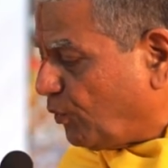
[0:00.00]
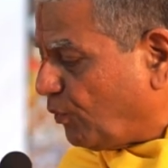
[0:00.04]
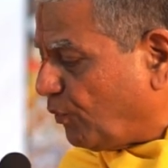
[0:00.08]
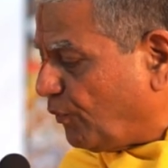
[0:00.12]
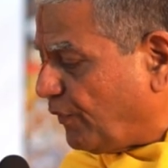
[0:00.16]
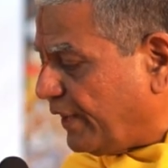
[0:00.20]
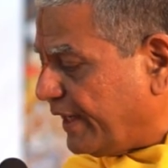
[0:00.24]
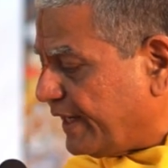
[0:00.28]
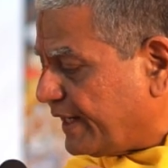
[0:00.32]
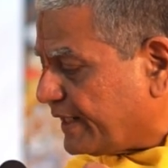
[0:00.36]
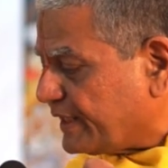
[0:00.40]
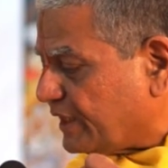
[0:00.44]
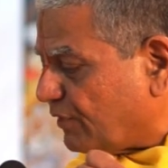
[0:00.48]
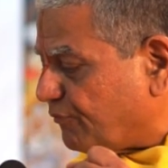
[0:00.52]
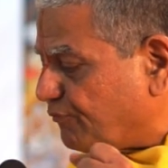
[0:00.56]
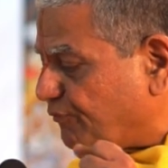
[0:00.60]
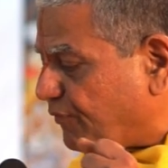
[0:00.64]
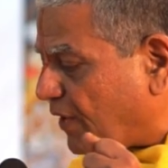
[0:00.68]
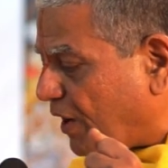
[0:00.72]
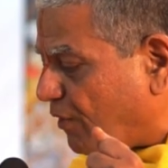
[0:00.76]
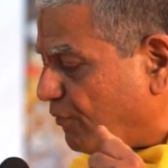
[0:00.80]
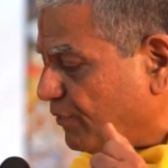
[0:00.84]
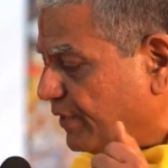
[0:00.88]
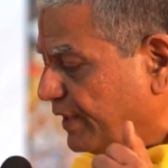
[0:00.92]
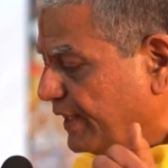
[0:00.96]
where the
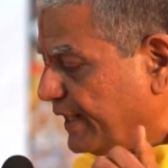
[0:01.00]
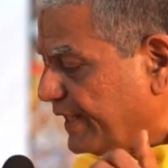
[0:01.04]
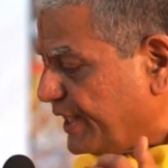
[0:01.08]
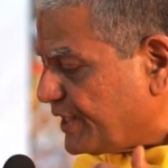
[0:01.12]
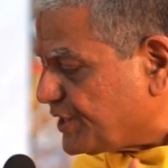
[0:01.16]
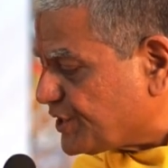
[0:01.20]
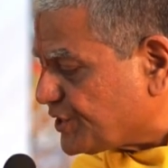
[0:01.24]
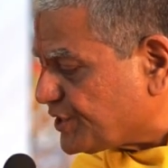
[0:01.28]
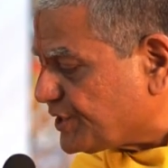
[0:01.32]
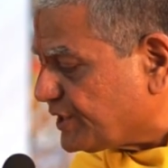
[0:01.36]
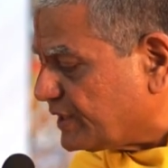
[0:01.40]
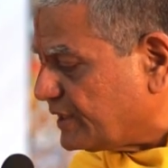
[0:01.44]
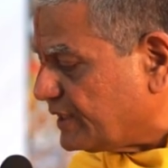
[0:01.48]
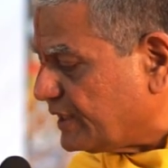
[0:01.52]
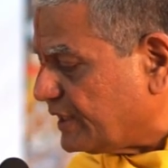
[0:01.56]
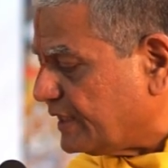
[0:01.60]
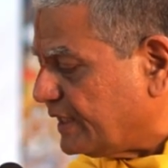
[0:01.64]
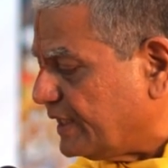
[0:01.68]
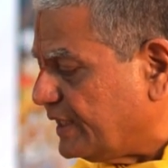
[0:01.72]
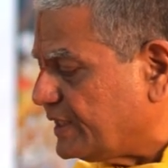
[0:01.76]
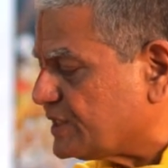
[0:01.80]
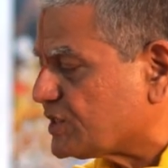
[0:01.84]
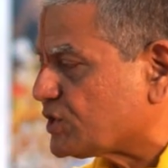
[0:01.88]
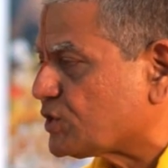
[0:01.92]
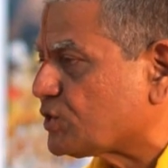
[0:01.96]
foundation
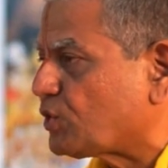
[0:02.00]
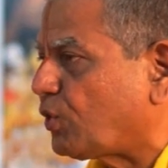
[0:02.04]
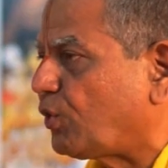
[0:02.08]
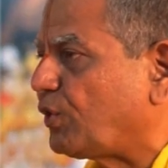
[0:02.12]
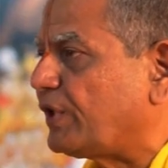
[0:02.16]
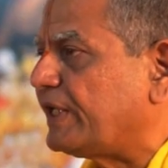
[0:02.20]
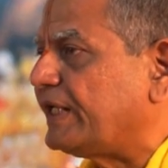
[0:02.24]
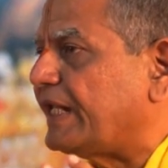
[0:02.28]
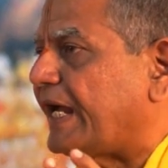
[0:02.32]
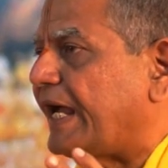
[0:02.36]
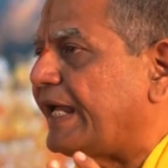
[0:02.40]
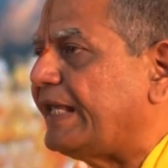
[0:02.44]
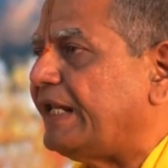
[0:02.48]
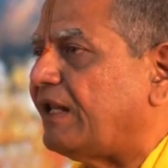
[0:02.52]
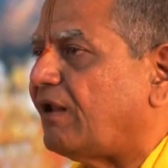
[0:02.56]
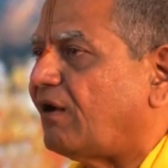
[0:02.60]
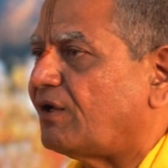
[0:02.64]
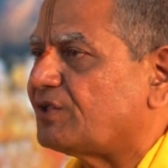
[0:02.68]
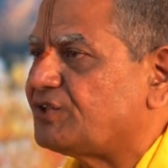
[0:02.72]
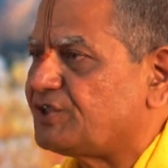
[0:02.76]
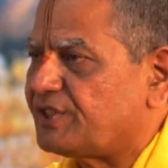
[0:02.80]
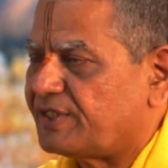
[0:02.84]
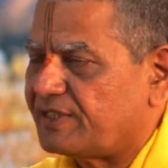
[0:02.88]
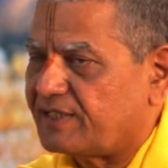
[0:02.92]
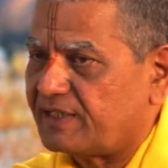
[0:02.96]
is so
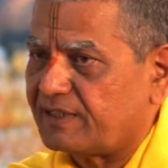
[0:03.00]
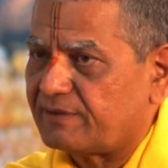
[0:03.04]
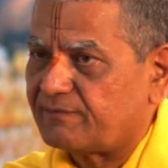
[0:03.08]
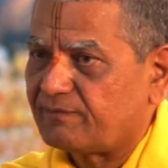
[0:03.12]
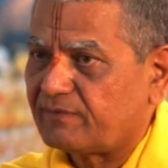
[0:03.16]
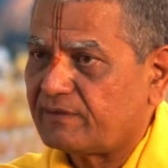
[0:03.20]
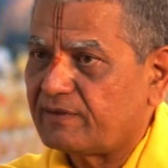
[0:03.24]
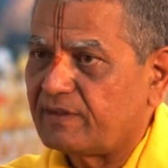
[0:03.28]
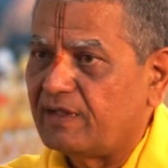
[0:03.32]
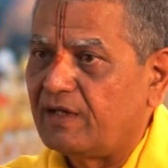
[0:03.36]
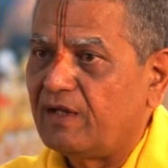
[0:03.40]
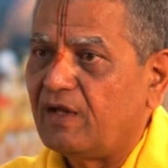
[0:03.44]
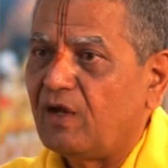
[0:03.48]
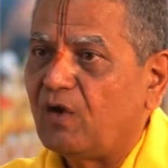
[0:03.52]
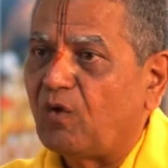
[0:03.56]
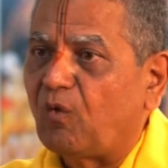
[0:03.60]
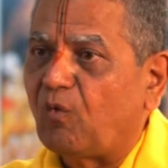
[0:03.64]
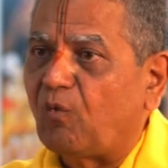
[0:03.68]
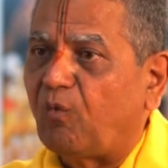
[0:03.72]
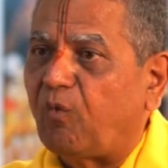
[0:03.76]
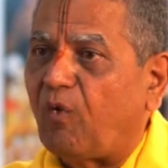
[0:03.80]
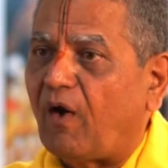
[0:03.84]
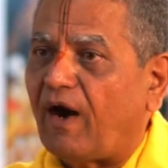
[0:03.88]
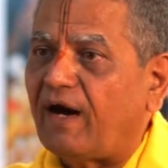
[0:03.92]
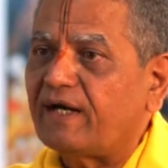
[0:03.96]
dialogical.
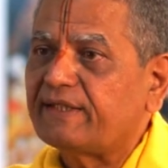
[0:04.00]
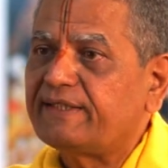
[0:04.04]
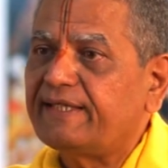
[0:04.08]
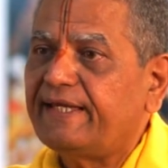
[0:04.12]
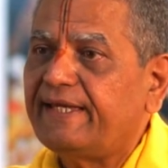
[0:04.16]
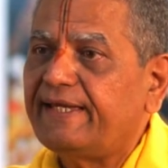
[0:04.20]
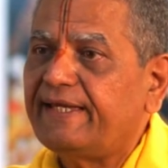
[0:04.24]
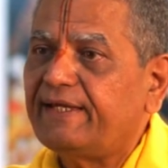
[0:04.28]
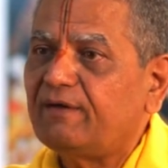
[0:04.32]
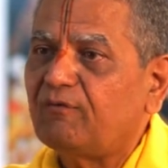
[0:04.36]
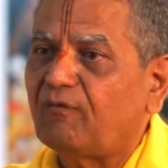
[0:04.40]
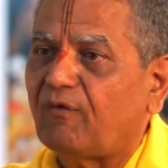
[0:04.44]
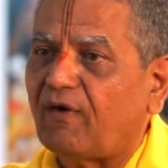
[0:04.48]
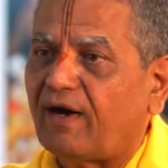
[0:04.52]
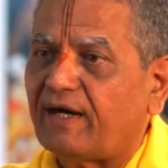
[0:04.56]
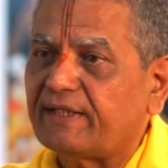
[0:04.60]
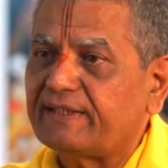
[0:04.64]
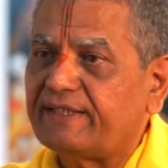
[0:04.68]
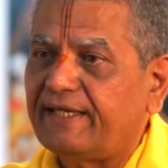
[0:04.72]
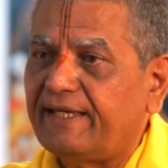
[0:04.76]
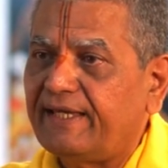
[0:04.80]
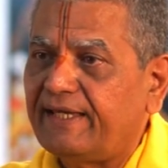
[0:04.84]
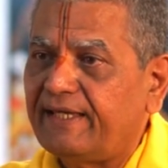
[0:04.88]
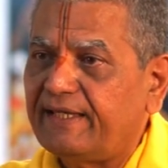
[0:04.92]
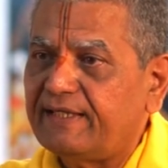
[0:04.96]
Vade
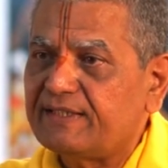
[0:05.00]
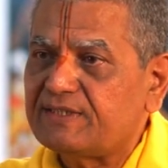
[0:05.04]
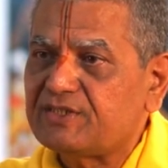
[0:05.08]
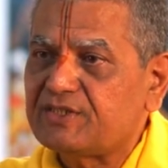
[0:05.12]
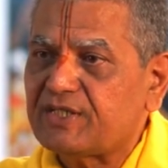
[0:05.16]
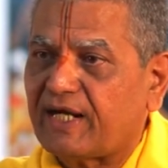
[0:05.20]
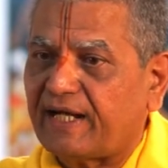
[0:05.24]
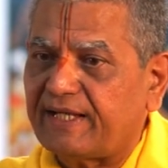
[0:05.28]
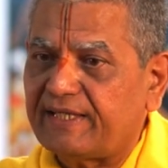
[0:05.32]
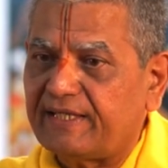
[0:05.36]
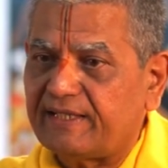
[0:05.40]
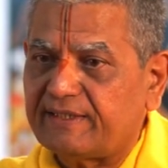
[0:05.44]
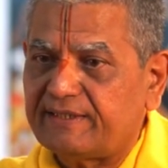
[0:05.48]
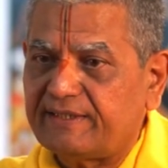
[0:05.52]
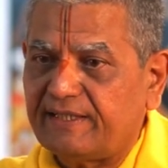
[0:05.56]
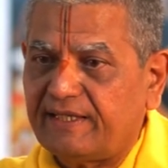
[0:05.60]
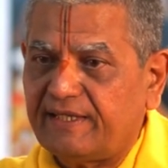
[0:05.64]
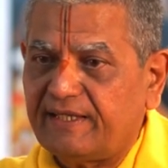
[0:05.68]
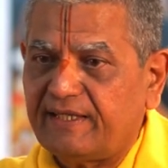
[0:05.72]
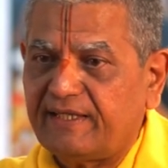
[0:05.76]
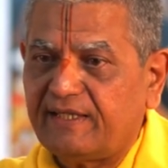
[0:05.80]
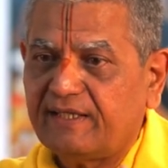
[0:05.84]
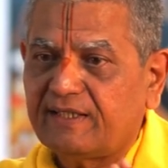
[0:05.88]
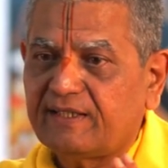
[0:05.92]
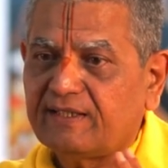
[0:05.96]
Vade
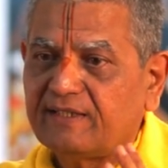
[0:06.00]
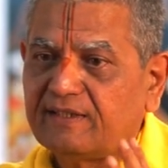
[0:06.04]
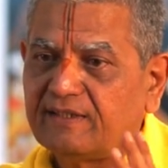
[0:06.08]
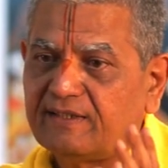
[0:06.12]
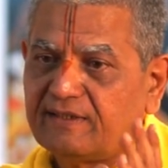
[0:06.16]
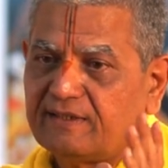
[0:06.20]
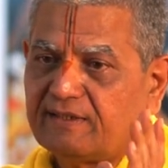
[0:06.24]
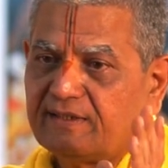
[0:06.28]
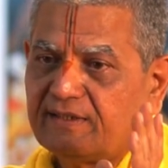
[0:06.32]
Jayate